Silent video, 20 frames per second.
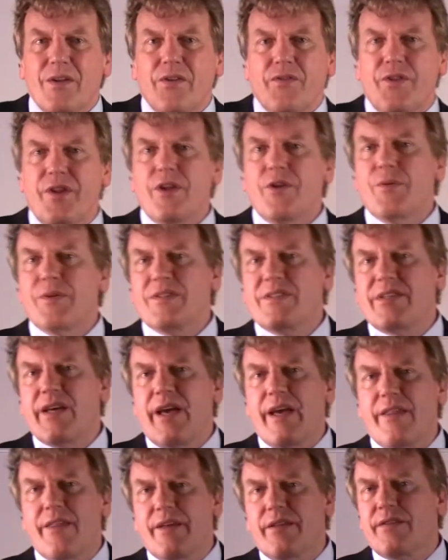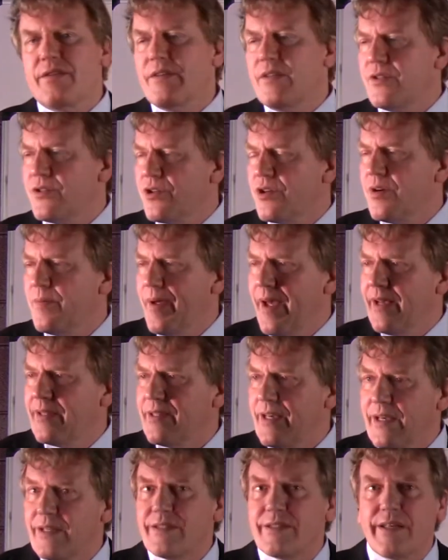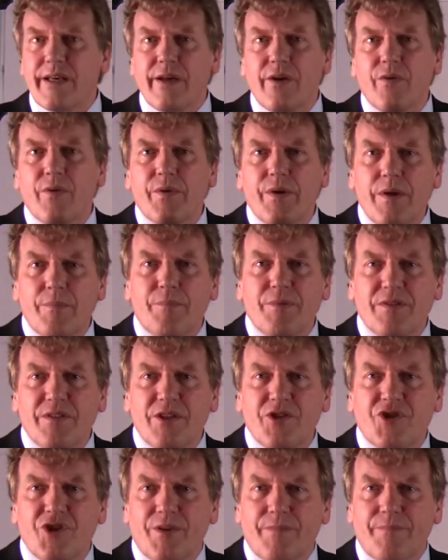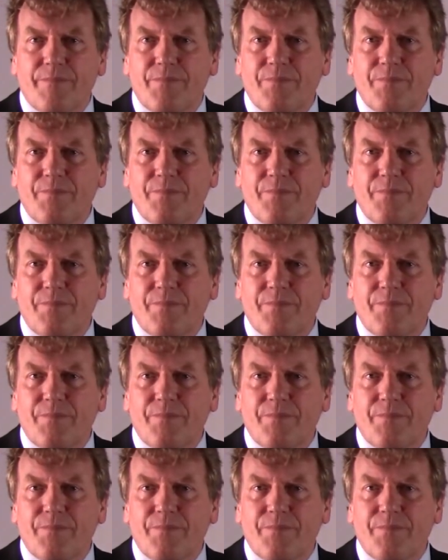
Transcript: then you would say that the term has a single imposition.